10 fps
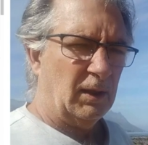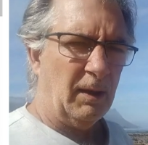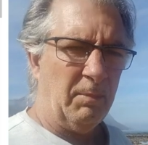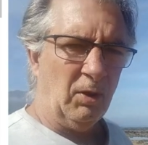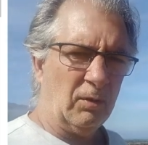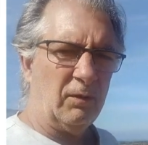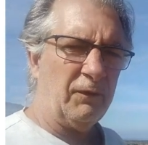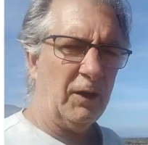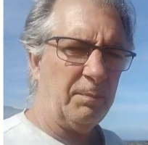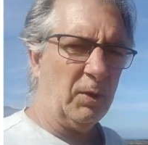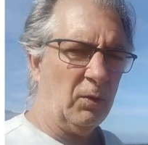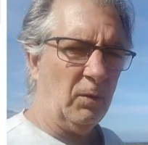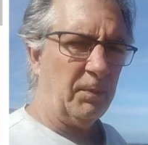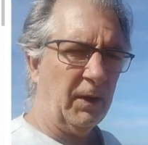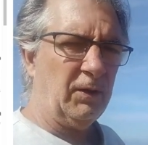I belong to Facebook
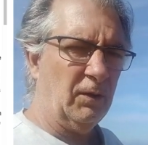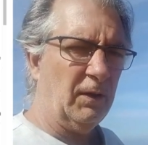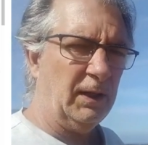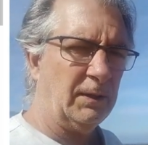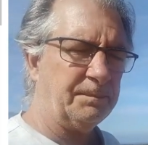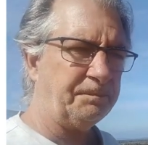groups that you are in.